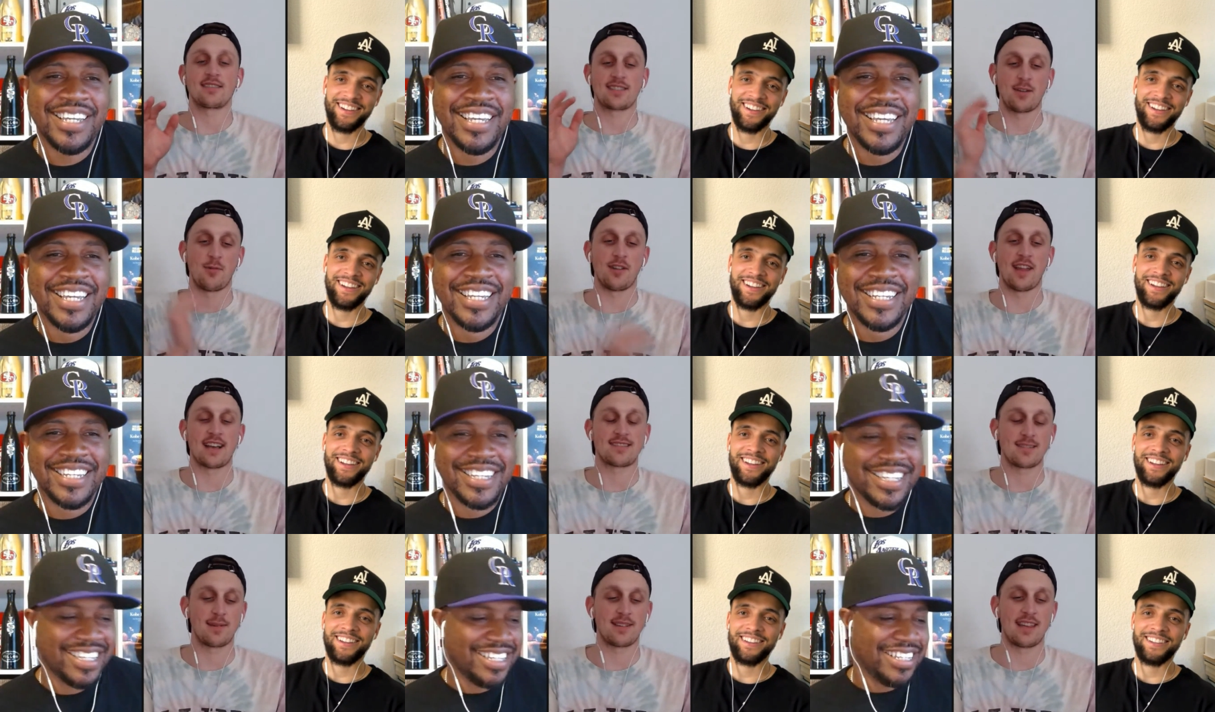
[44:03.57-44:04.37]
Speaker 1: I'll say one last
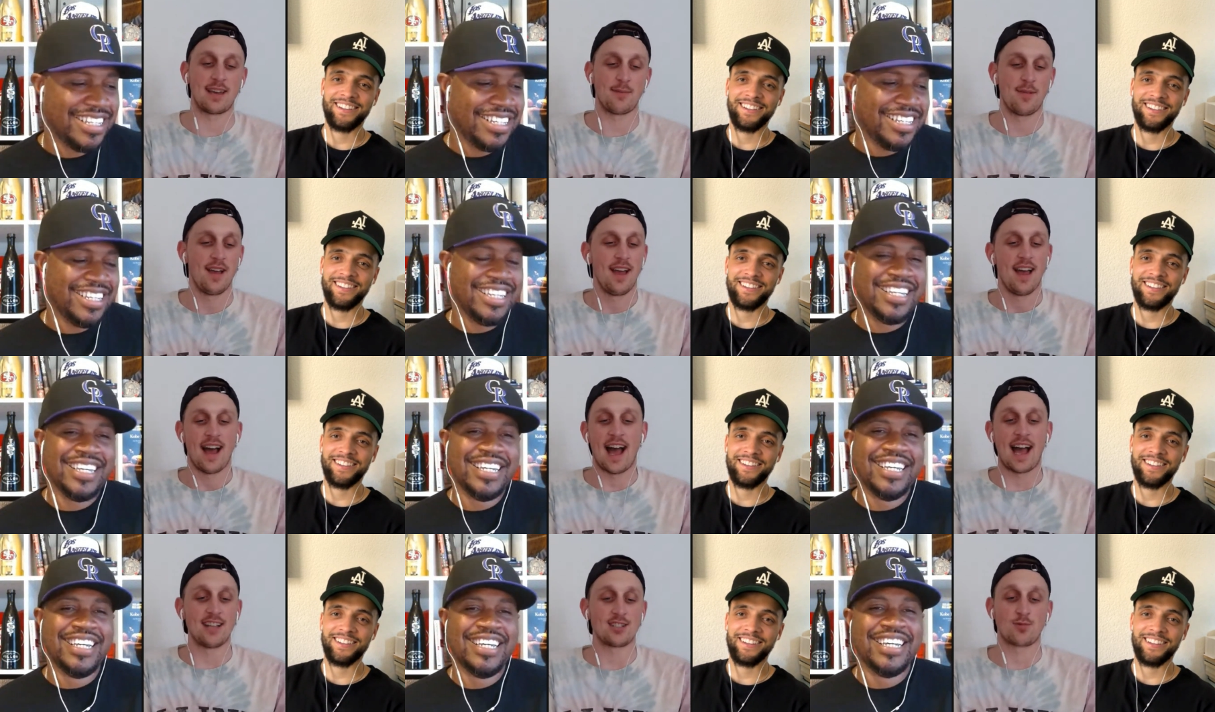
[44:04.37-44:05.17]
thing about them.
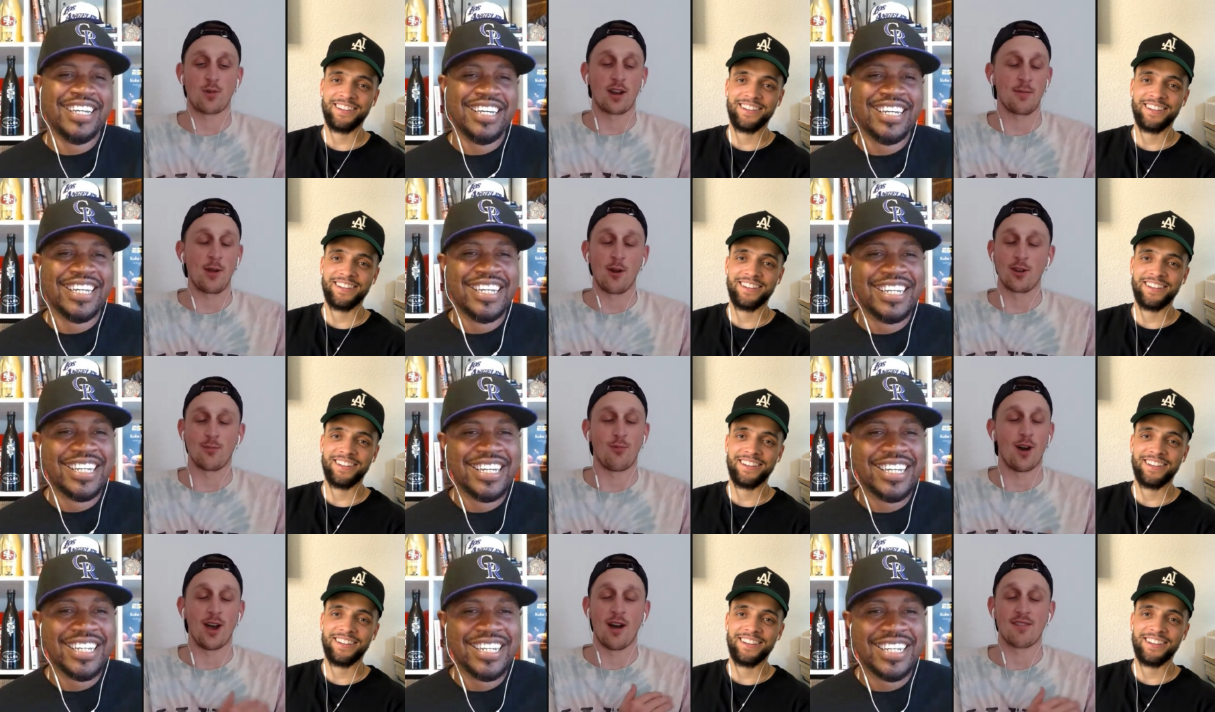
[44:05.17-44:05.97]
I just want to go to the
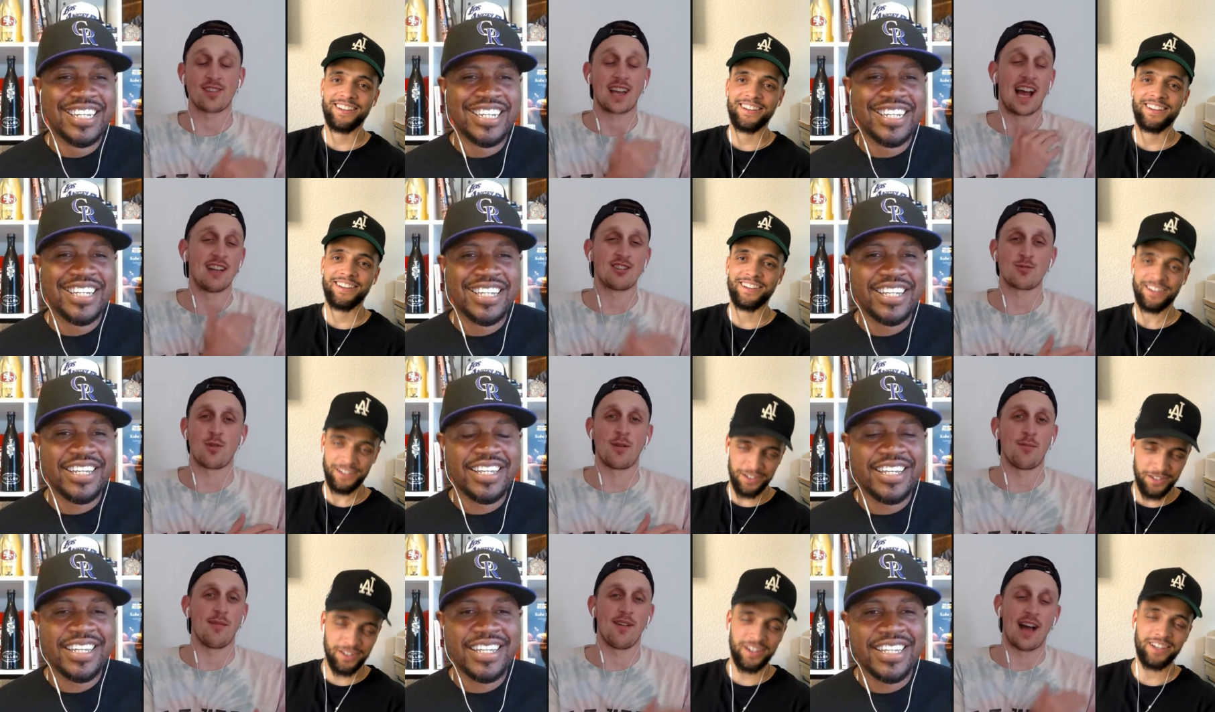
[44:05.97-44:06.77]
playoffs. Like, I just want
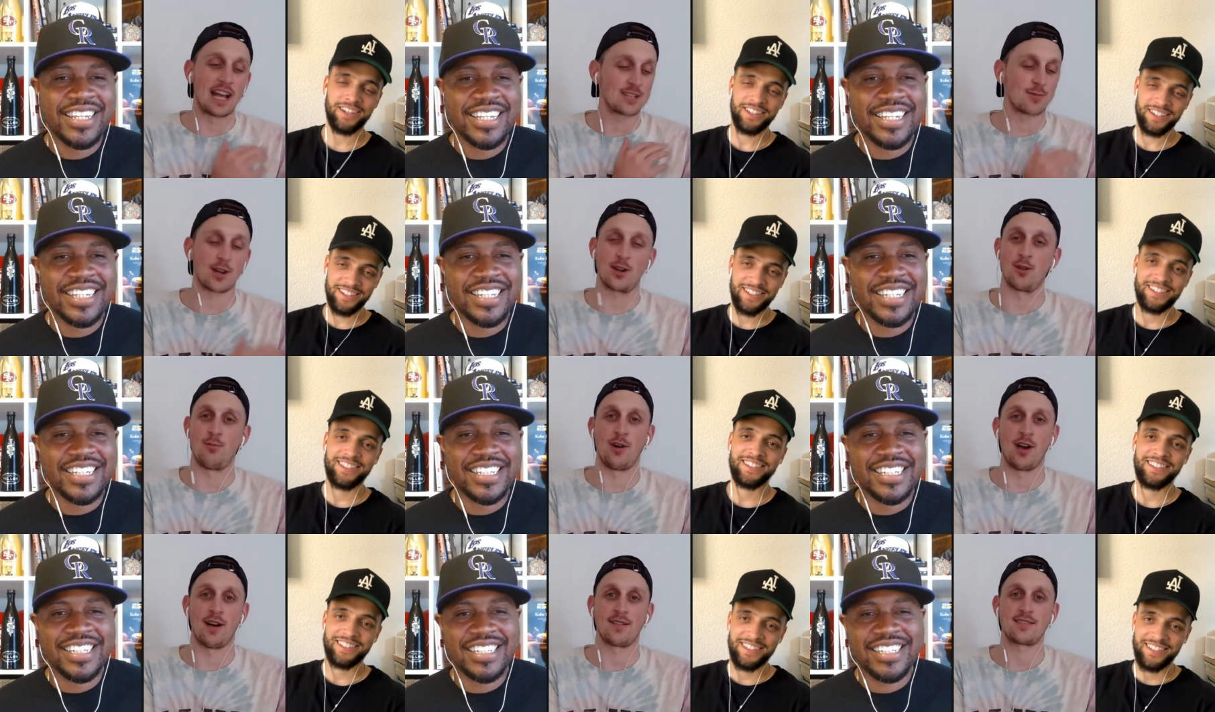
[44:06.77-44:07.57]
to. Okay. I just want to go to the
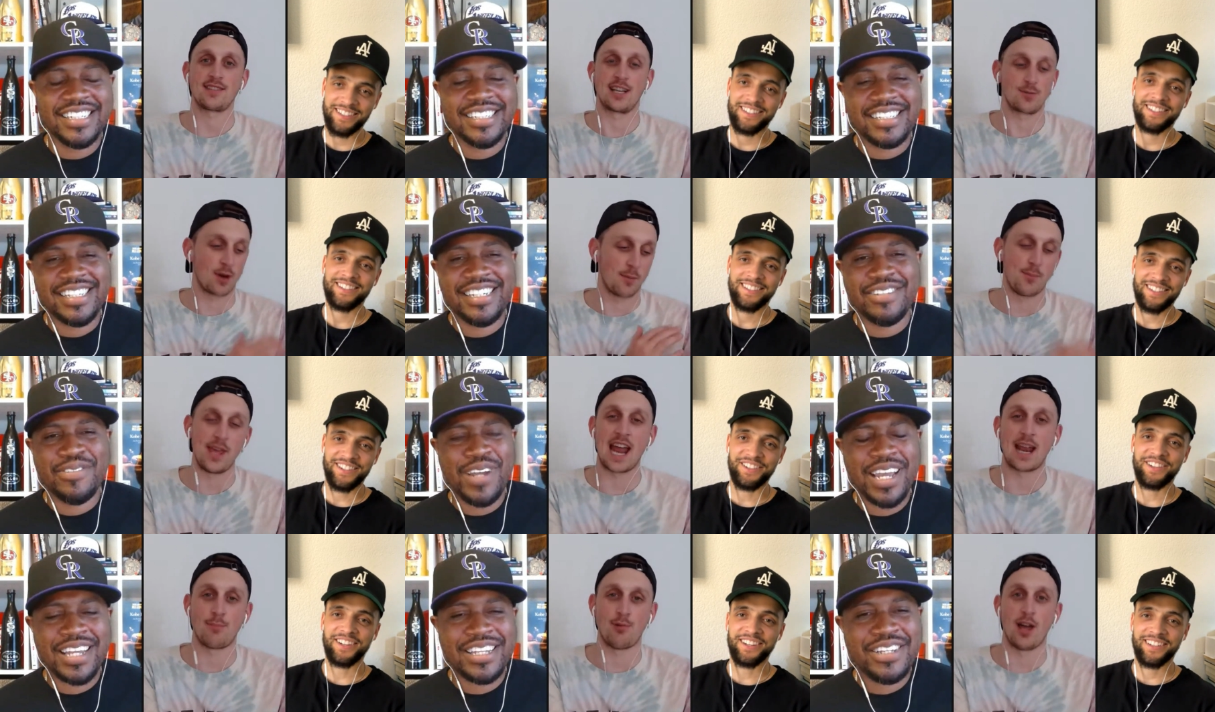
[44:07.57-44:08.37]
playoffs. I just want to be
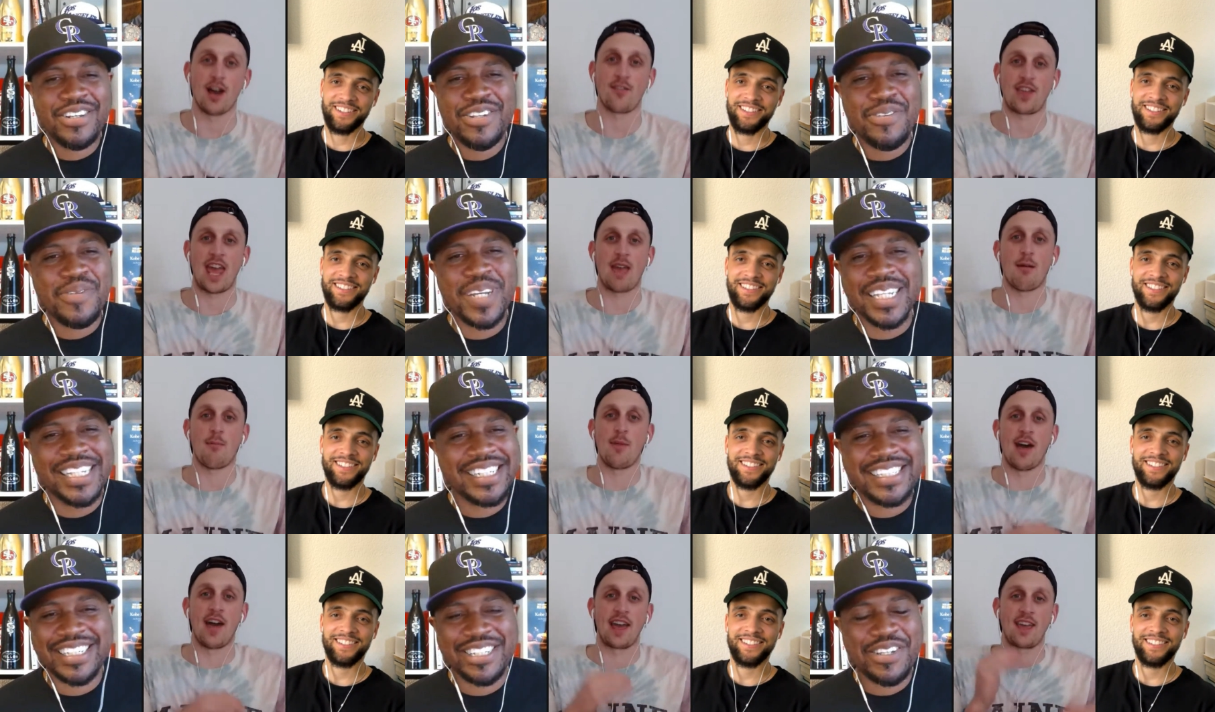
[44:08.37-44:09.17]
at a playoff game.
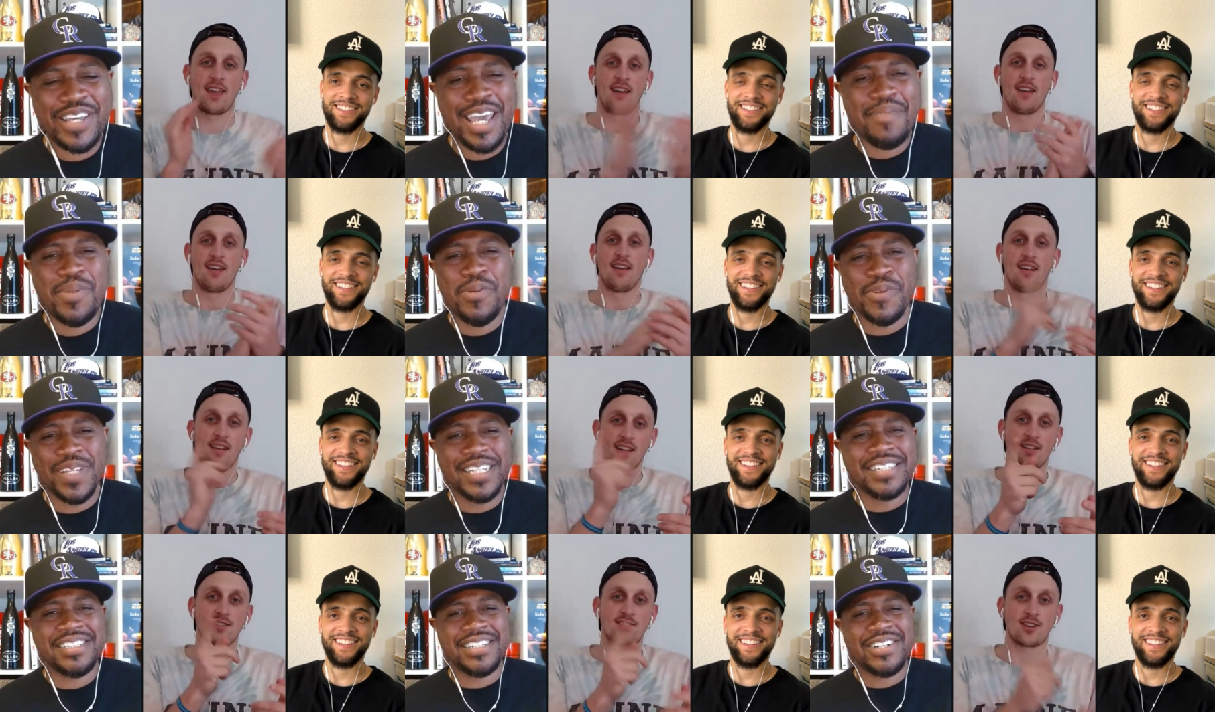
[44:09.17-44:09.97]
Like, you
Speaker 2: can't be
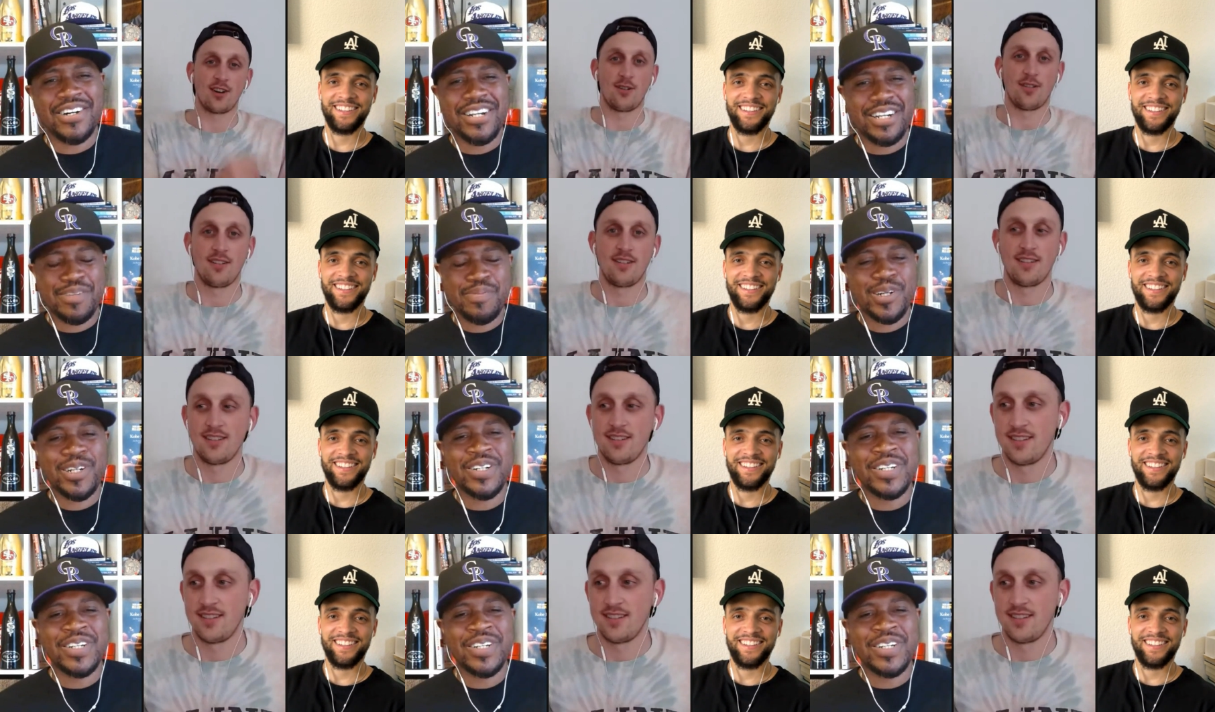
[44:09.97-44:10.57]
realistic on here, bro.